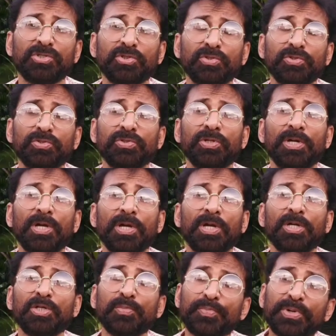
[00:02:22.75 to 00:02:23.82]

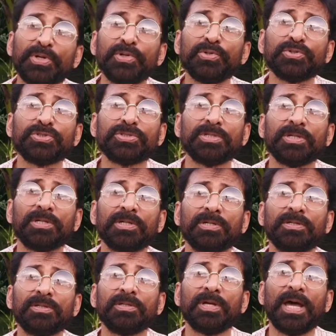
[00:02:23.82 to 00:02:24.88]
to produce
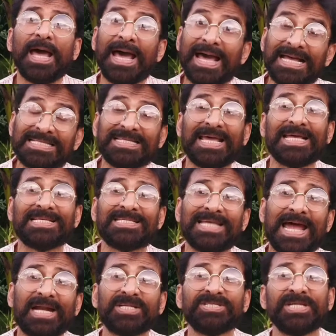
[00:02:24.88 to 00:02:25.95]
as
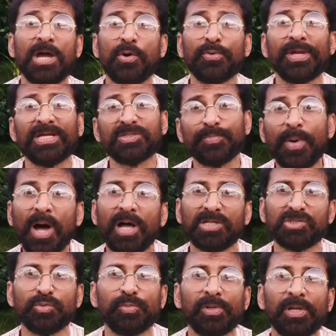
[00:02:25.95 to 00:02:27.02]
exact sound as
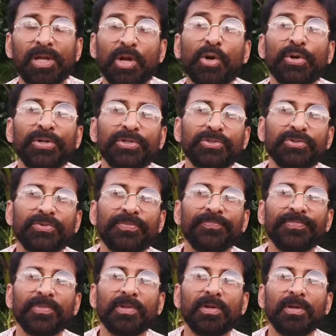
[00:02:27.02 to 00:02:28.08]
possible according to
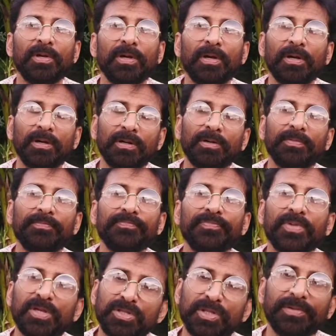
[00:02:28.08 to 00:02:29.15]

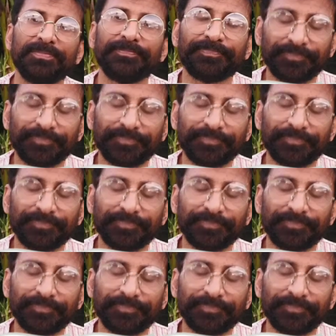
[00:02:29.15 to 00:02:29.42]
Hindi.